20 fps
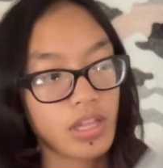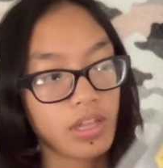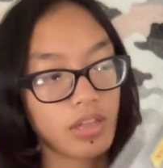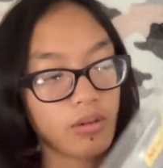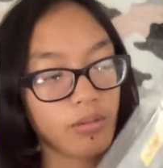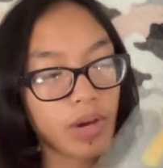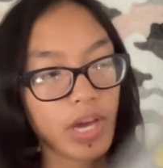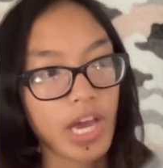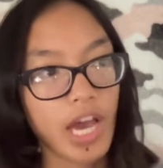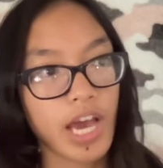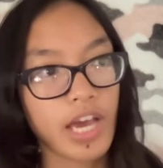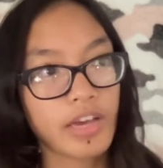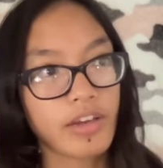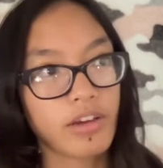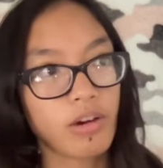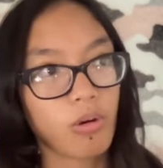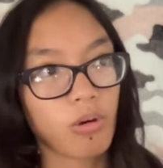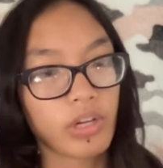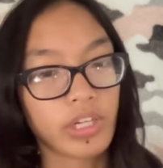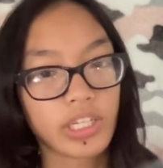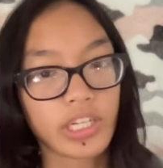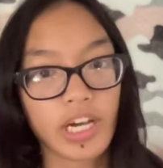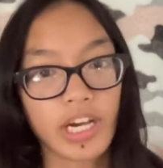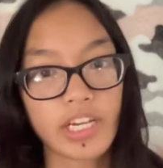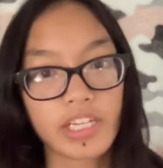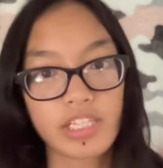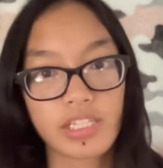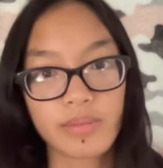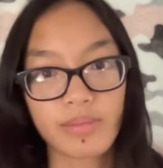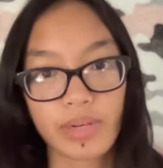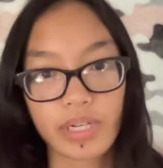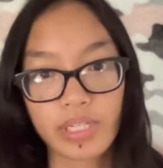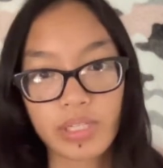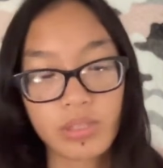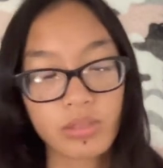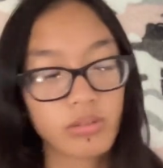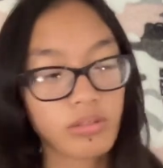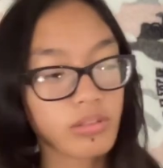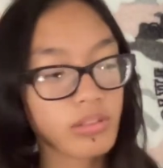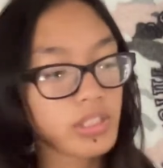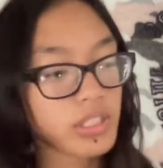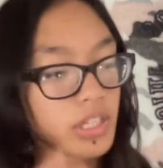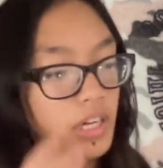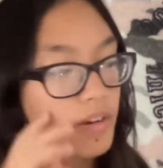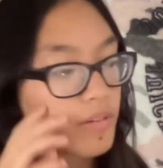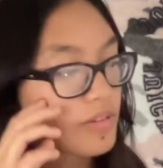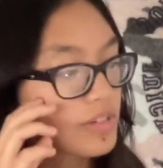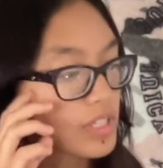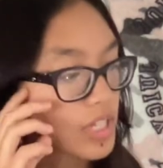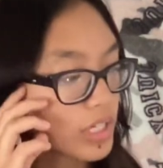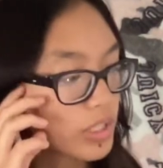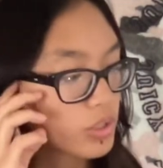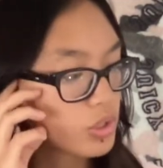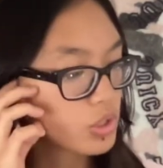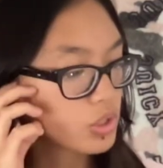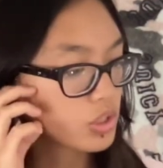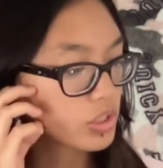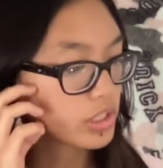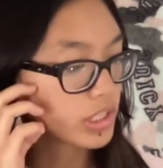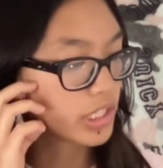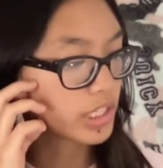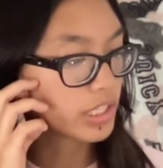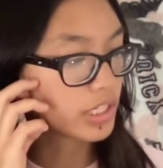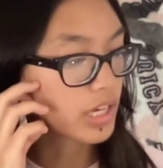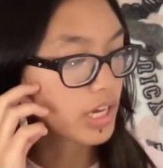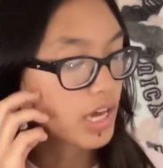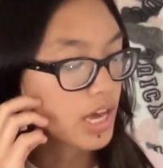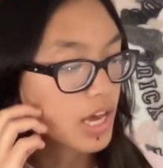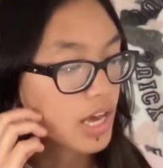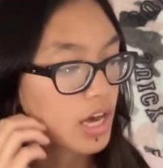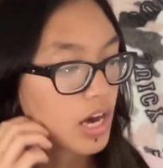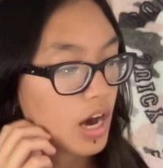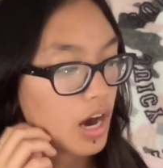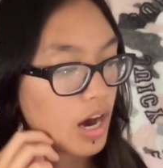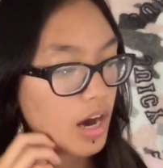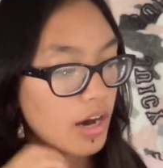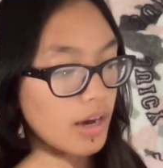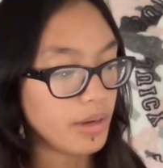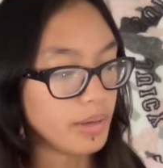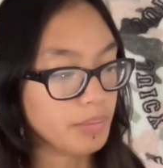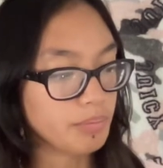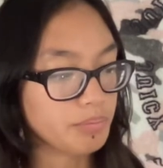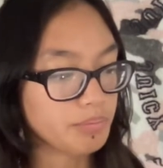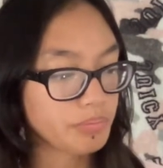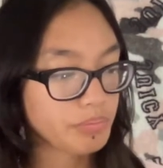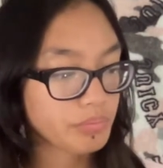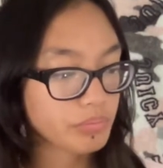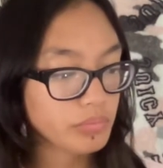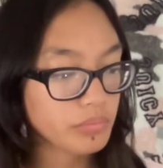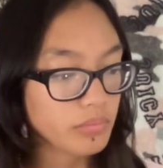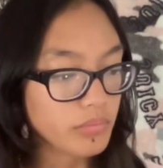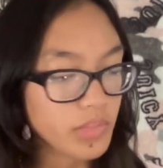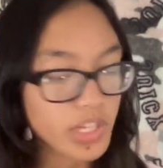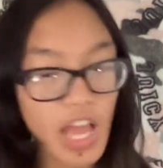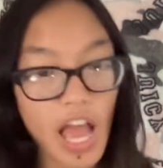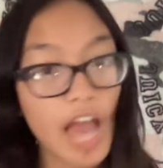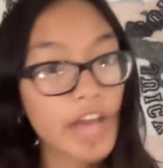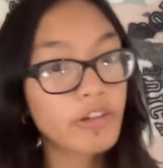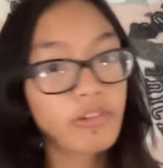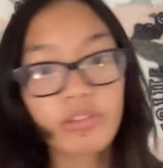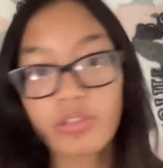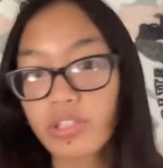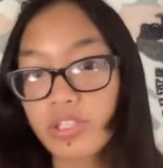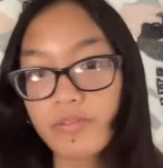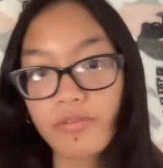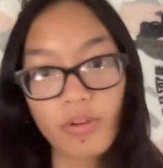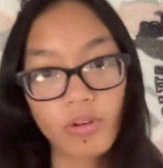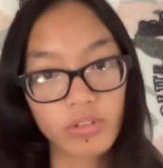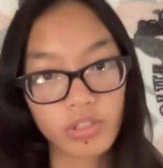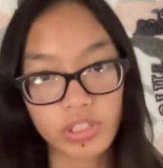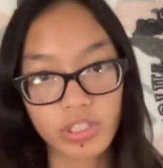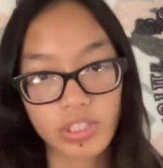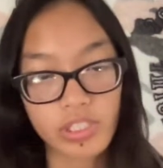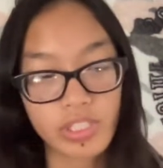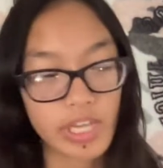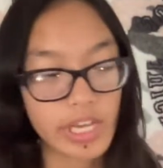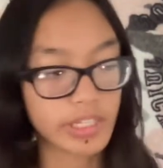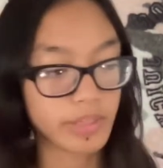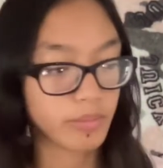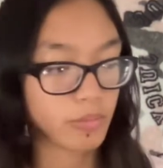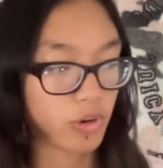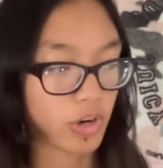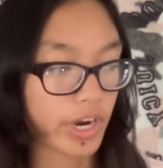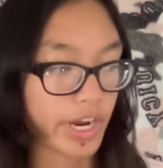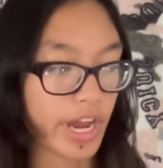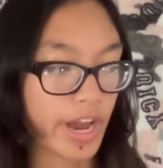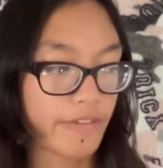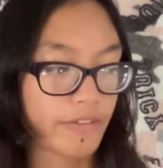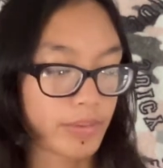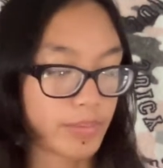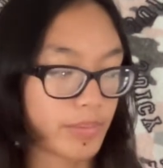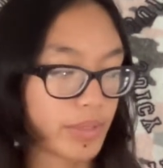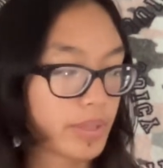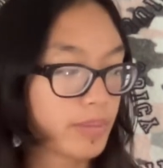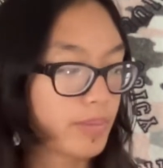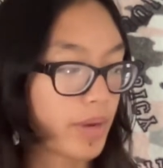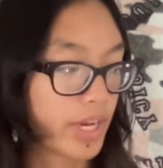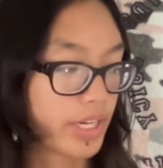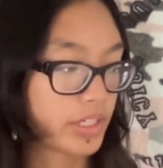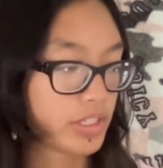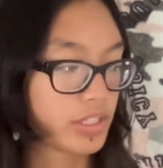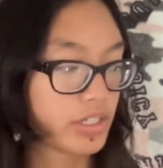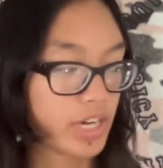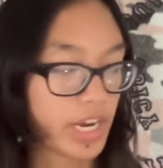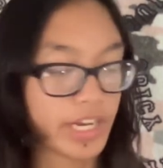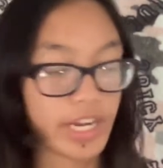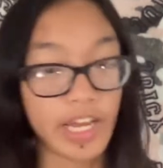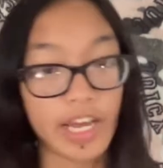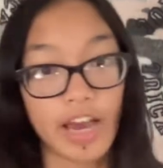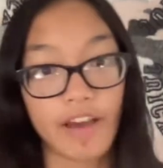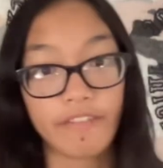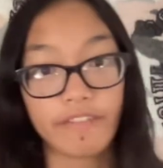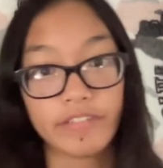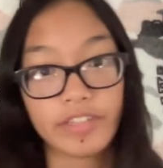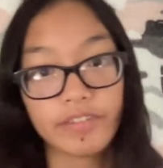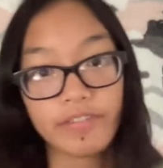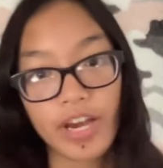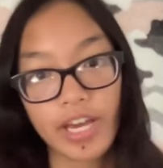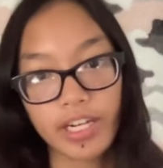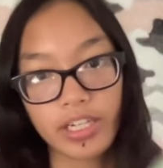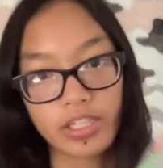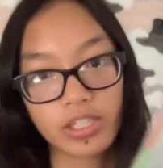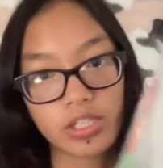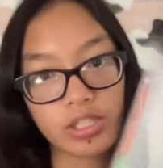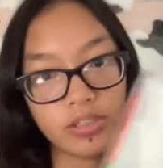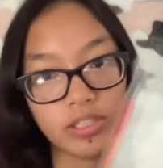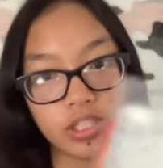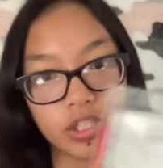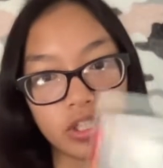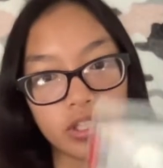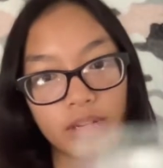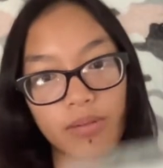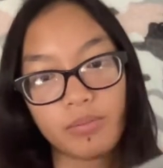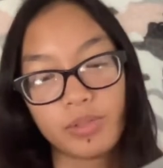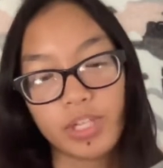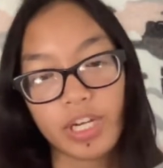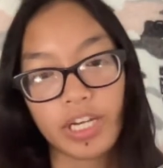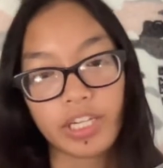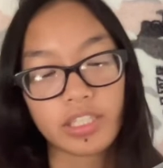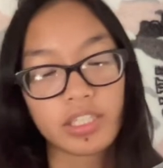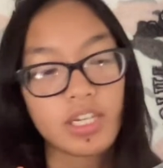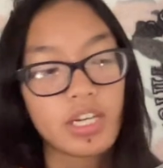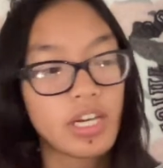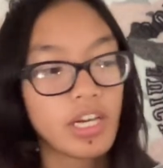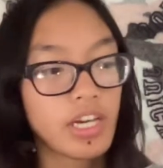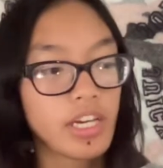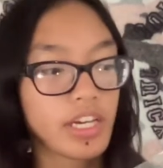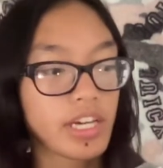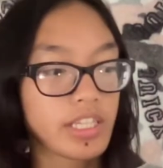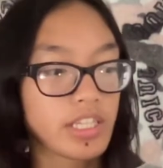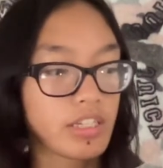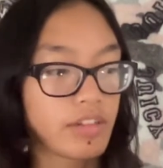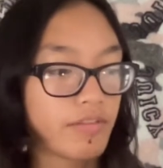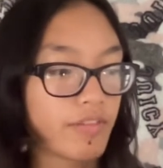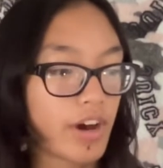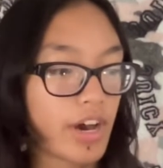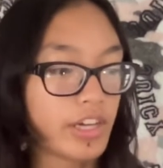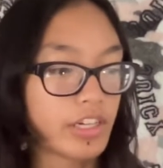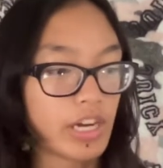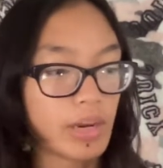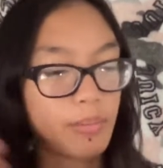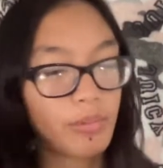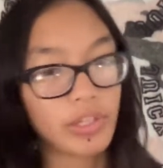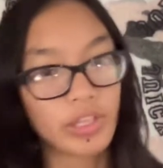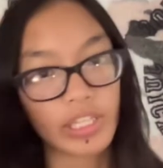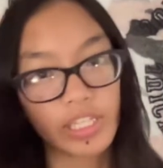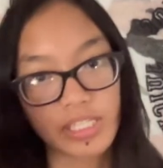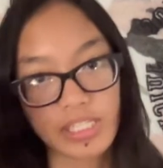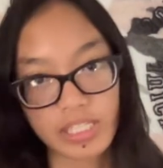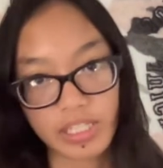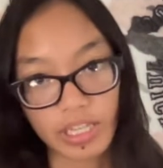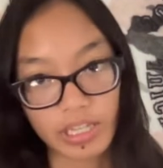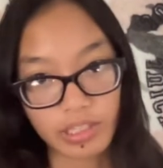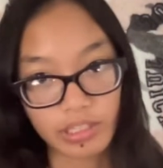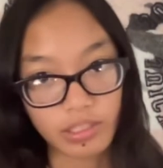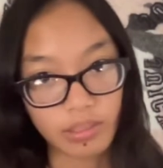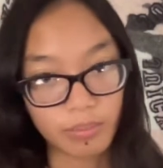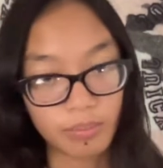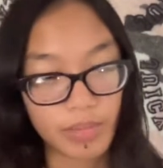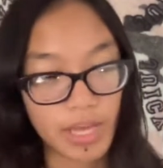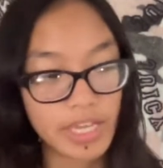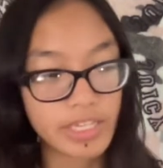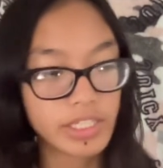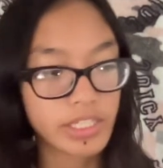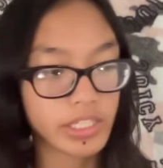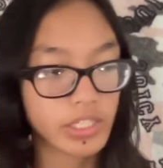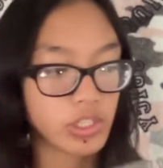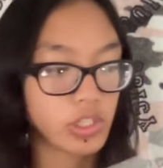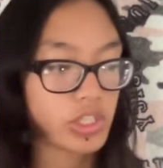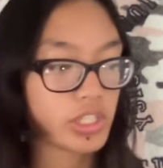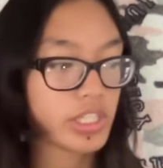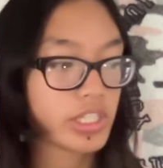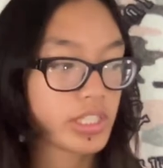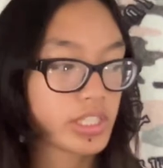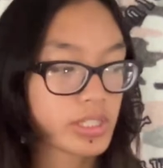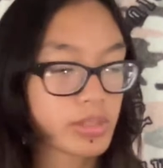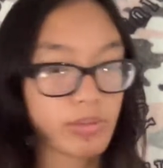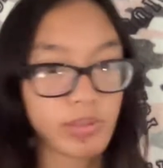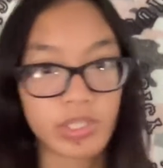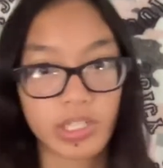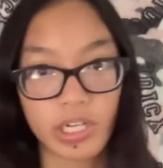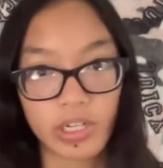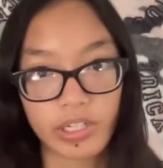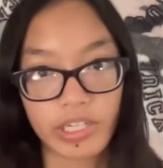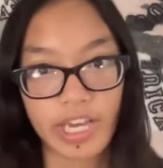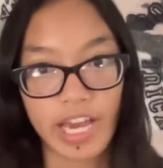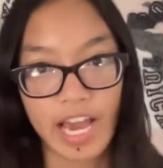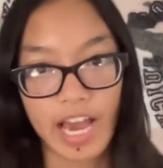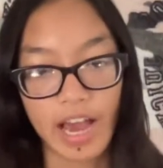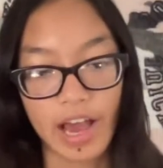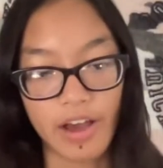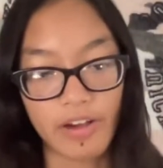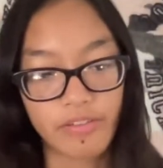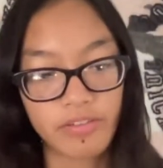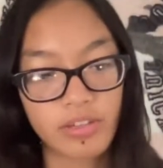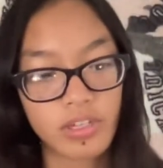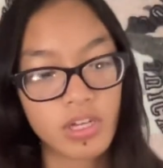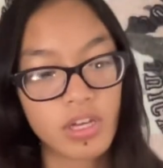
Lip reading: The way I organize my school stuff is I usually, I don't use folders anymore. I have a big binder and I have a divider, so each subject gets a divider. I put things in like little plastic sheets, which I already have.